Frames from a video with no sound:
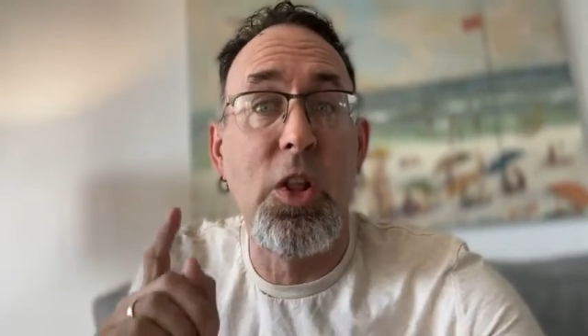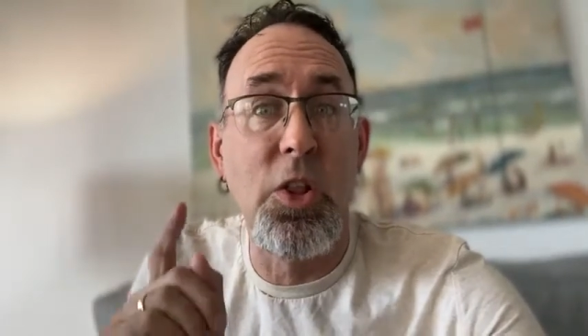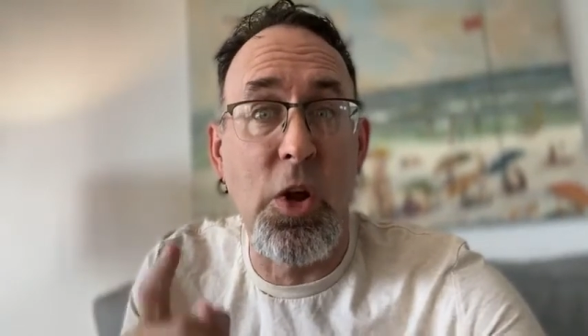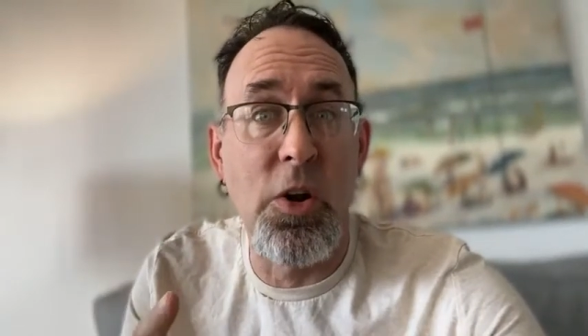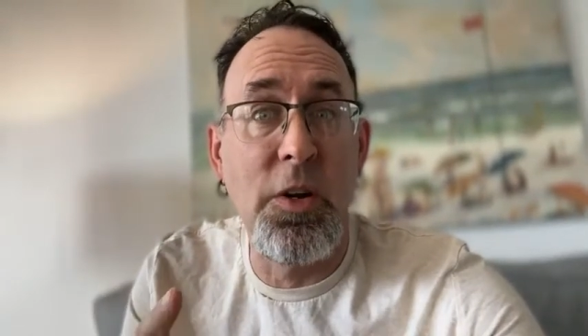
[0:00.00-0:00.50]

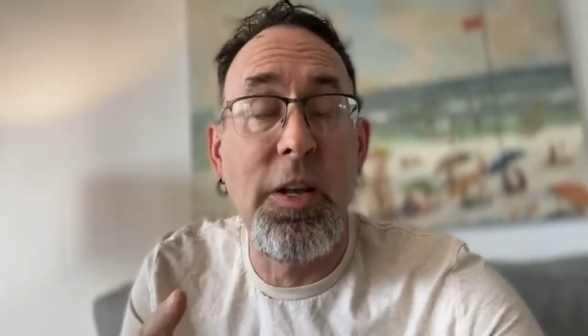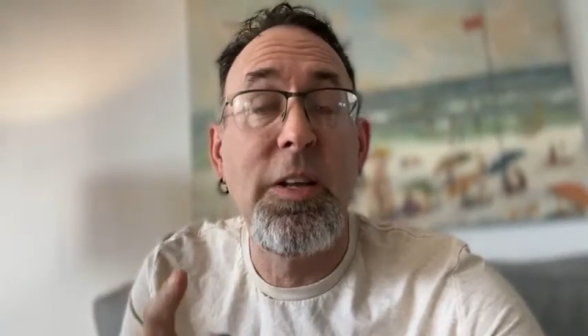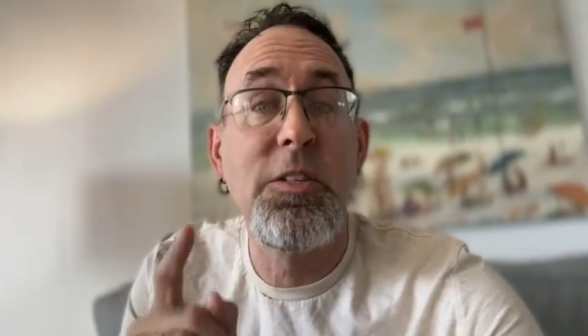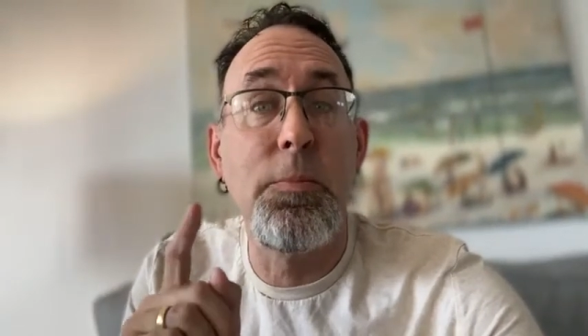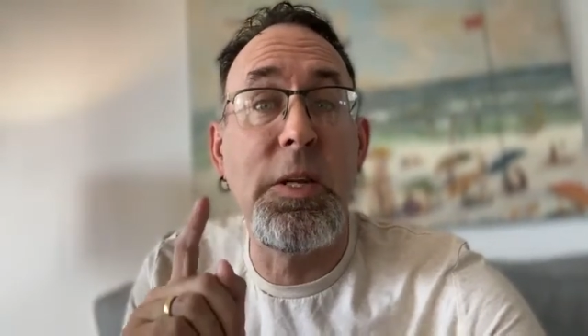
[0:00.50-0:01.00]
Learn
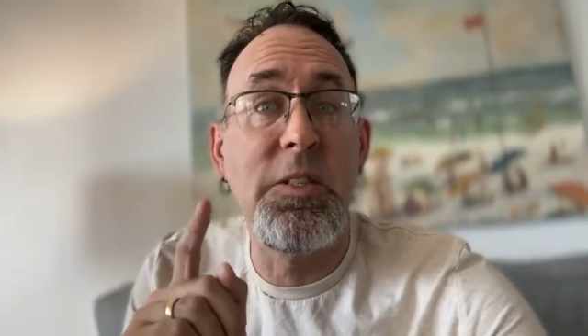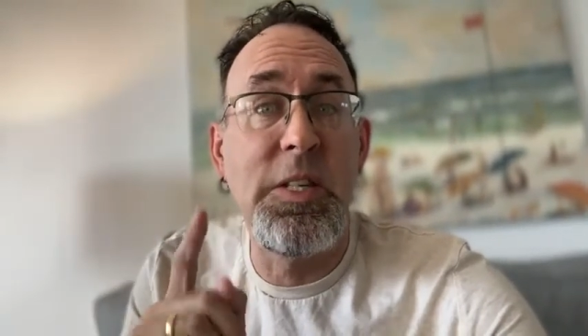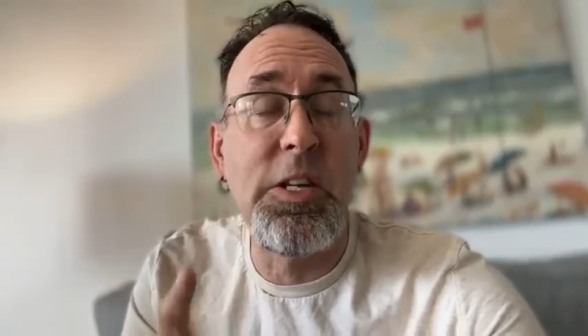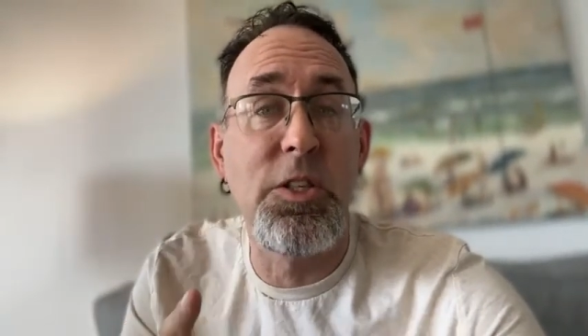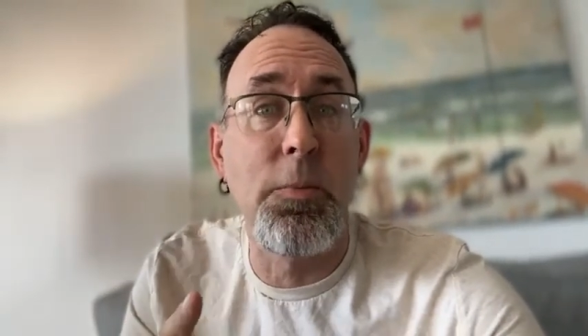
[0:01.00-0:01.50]
to be
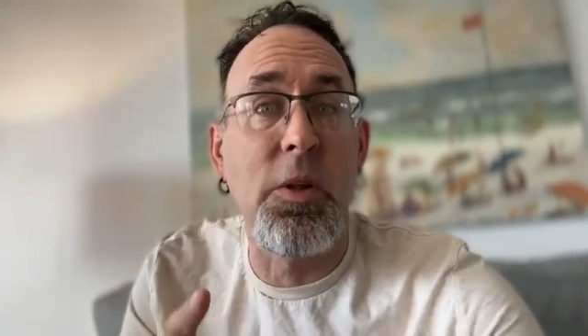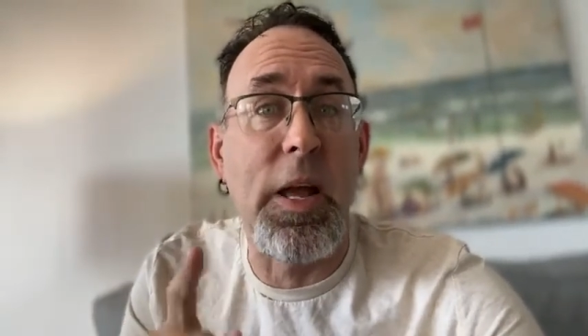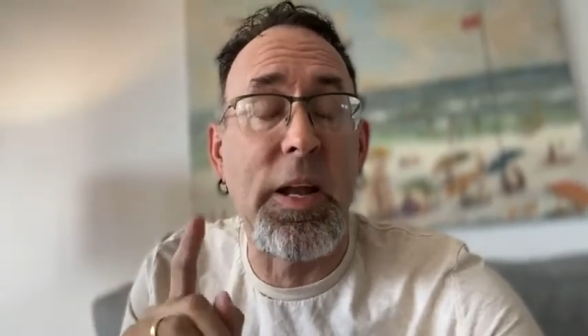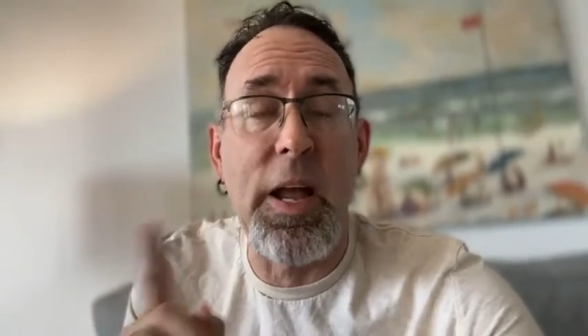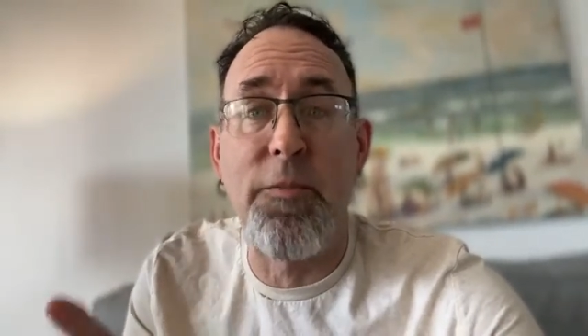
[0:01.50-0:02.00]
teachable
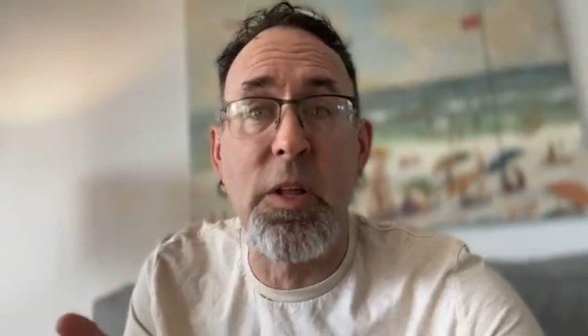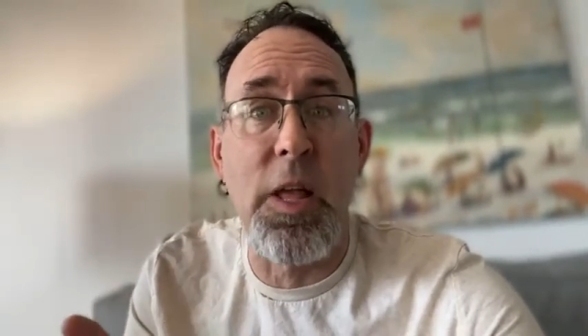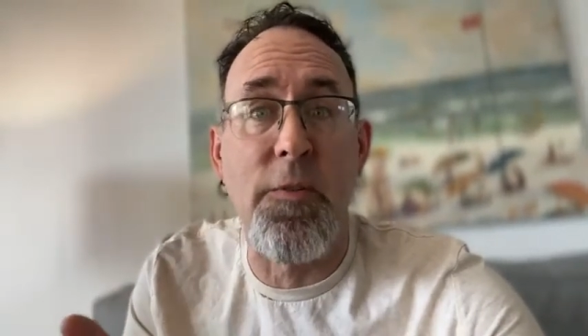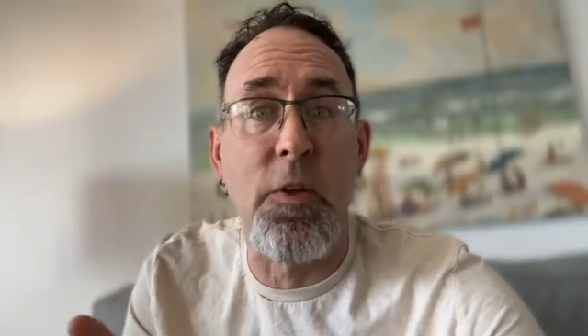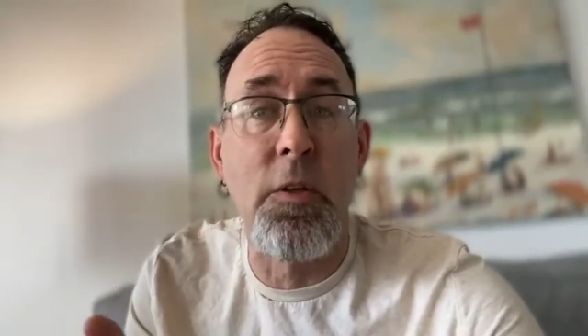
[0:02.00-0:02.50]
at every
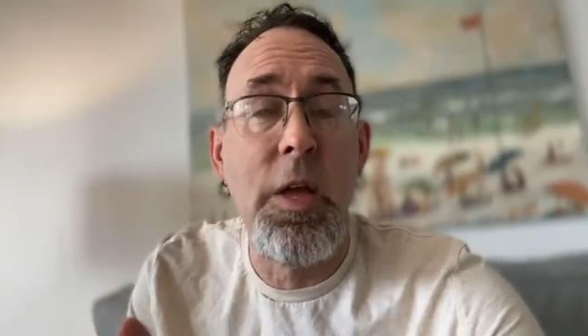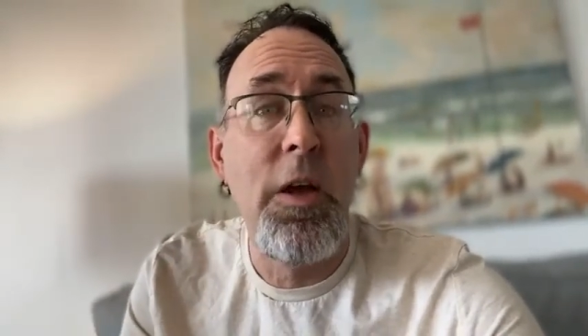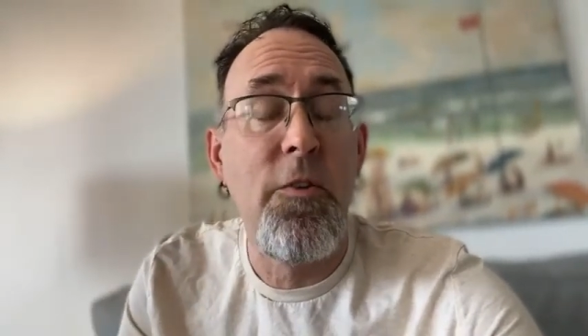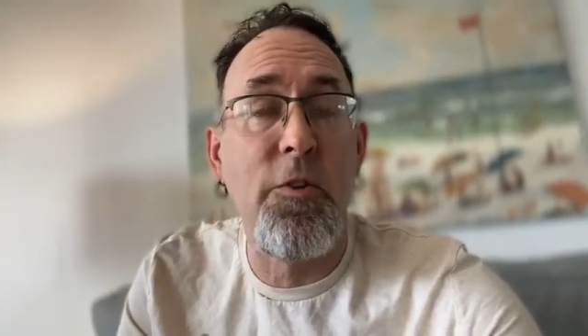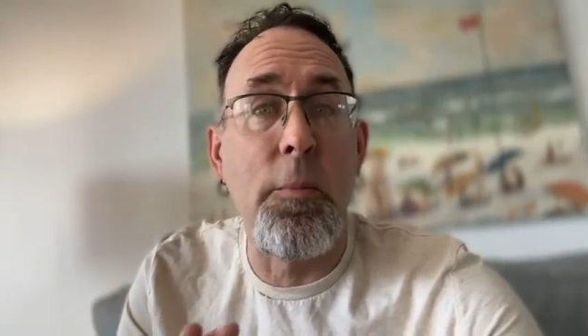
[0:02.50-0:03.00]
level
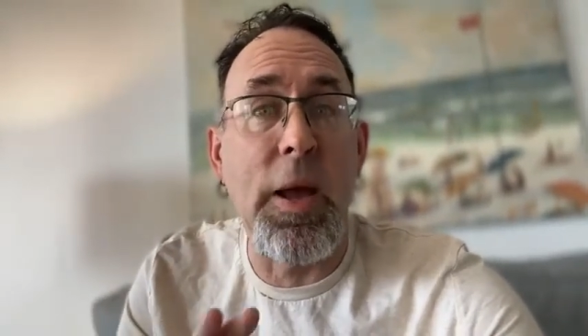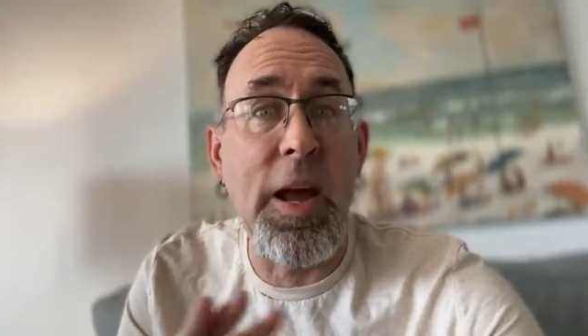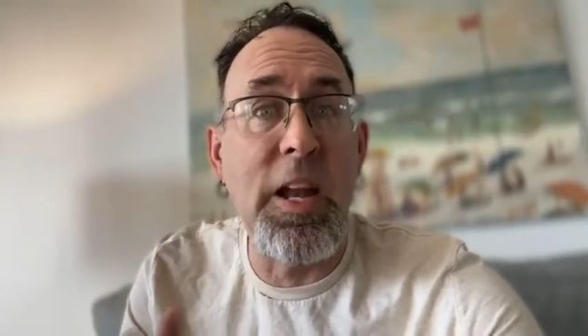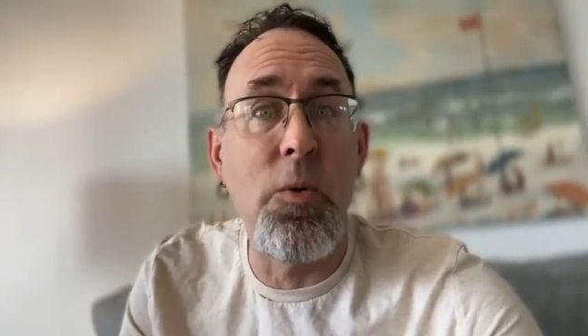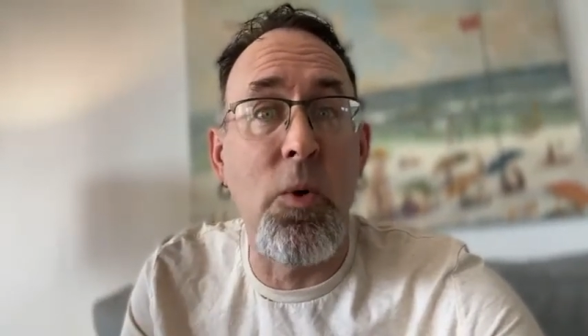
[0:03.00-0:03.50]
from
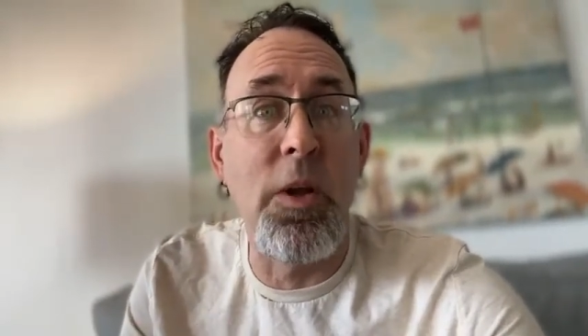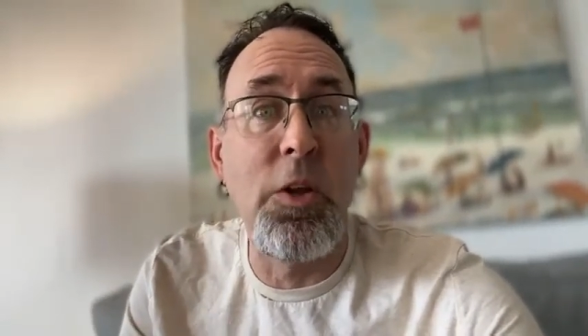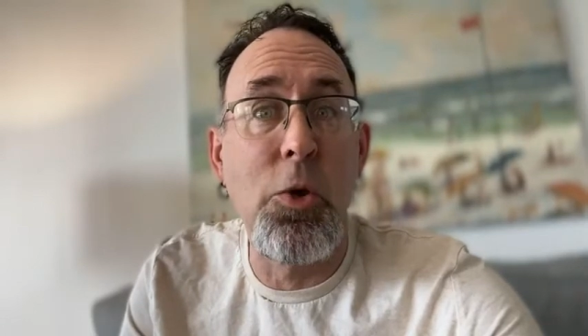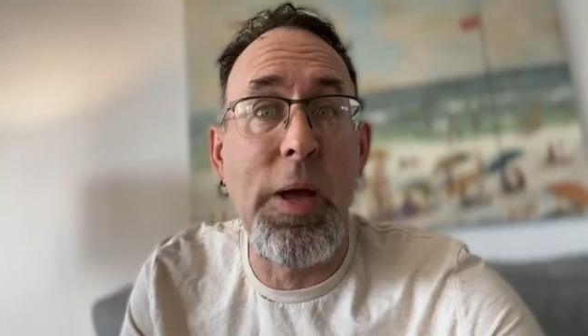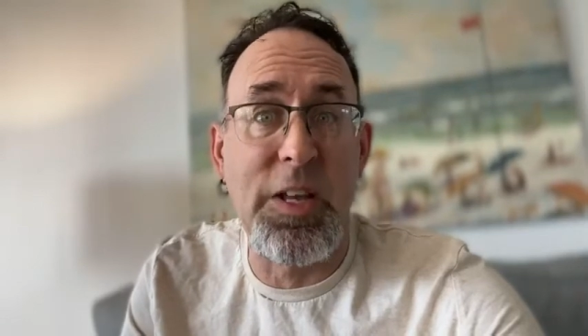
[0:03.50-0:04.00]
anyone
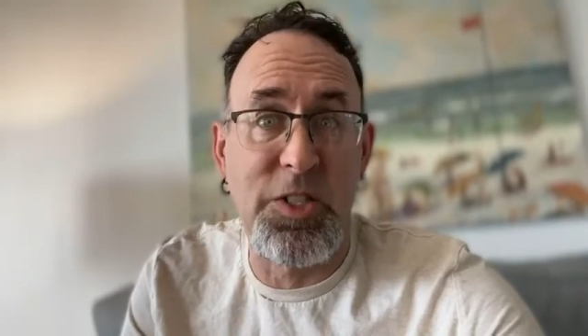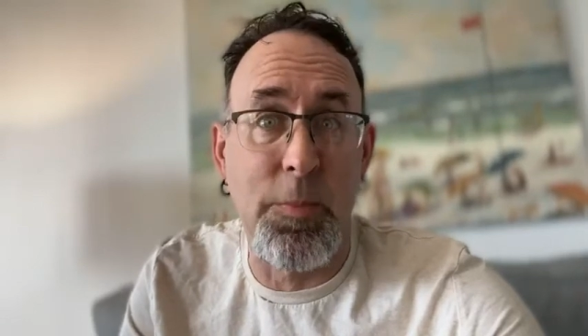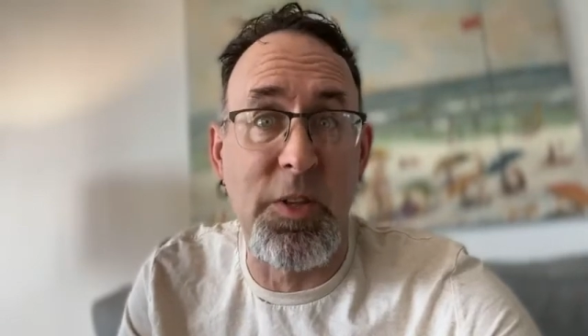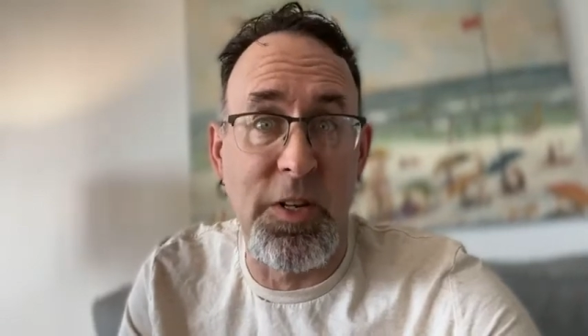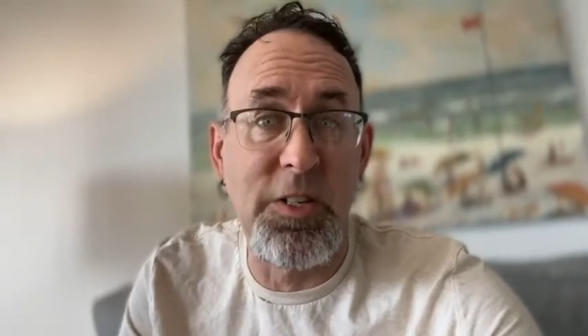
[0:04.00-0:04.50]
who has
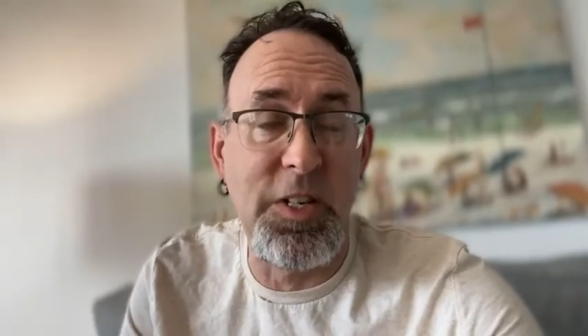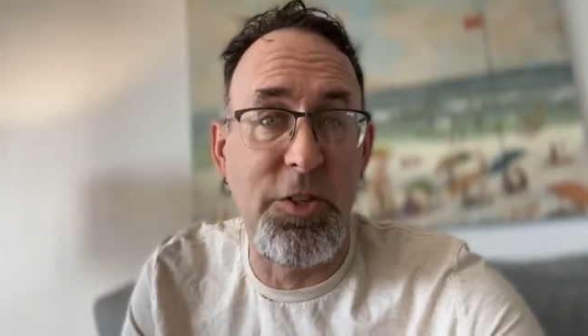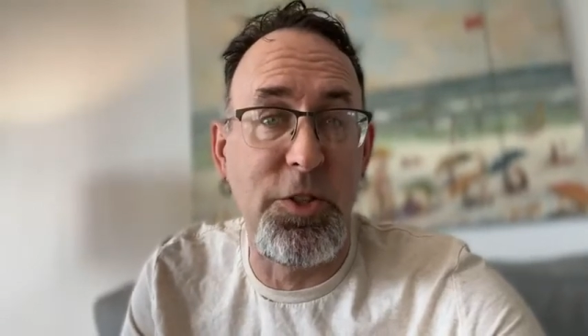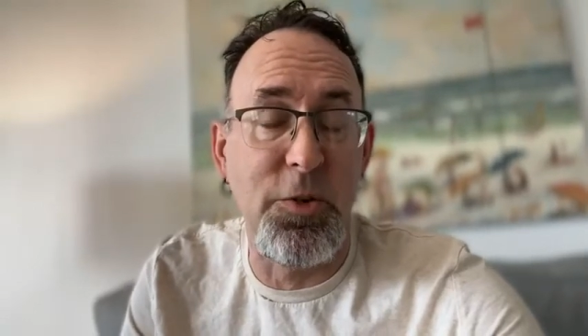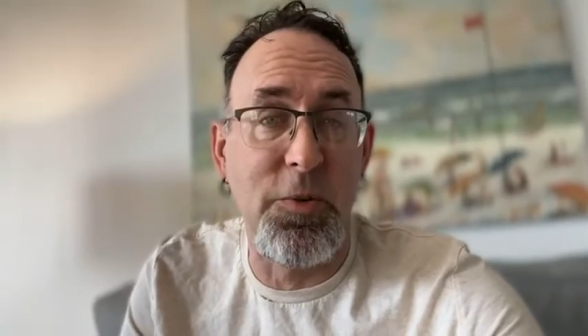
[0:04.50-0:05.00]
something to
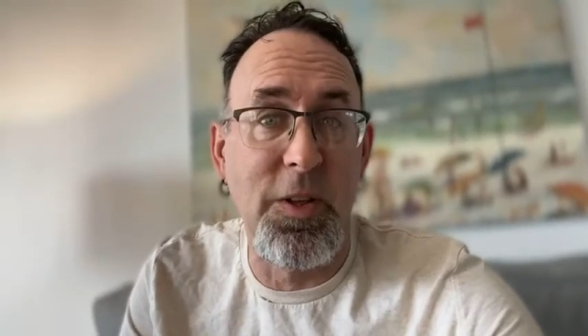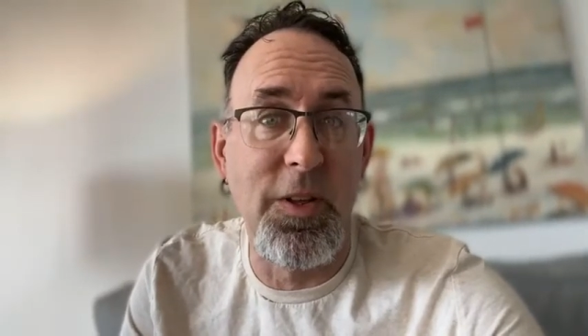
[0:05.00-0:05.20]
teach you.